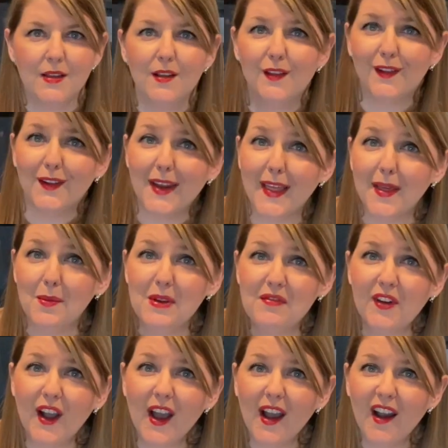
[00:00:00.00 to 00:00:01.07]
So now that
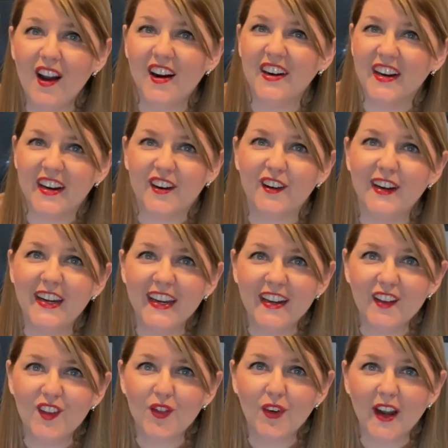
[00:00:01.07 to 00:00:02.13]
we've got our
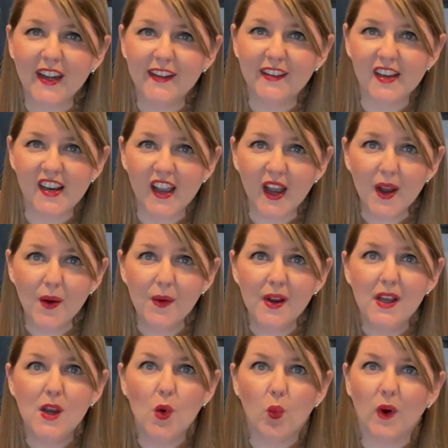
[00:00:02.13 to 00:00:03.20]
ingredients ready to go,
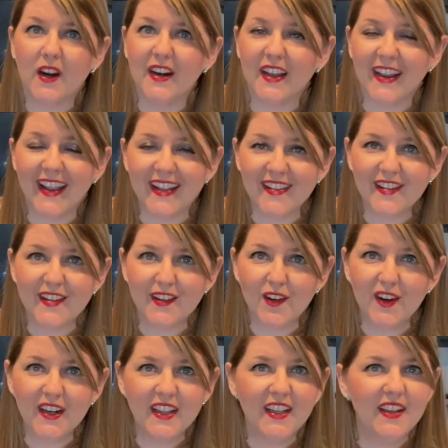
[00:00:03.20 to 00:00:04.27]
we're gonna get
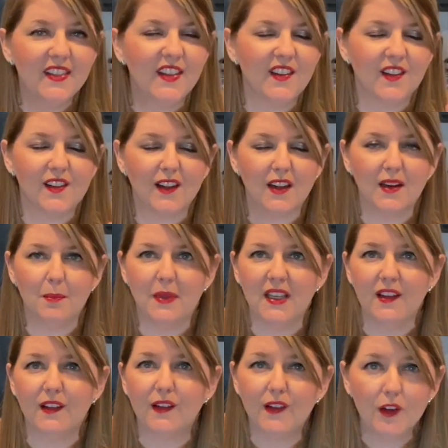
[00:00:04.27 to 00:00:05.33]
started. This is gonna
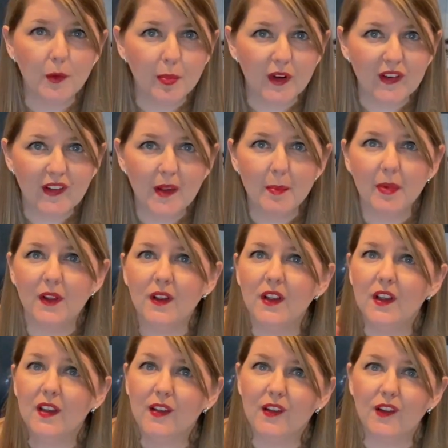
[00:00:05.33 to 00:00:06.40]
be super
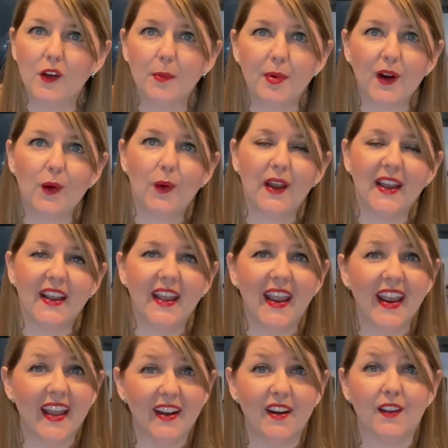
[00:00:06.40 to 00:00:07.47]
simple, super quick,
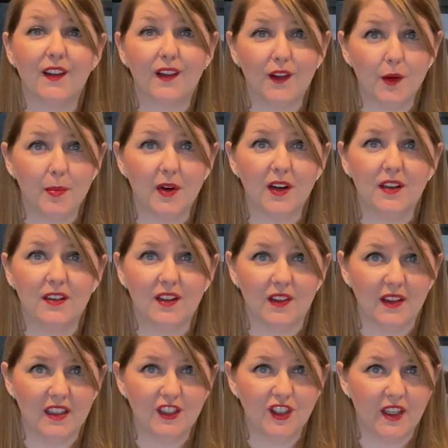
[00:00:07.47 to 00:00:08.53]
and super
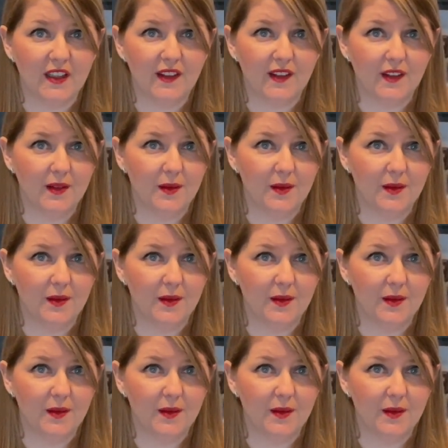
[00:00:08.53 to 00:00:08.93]
delicious.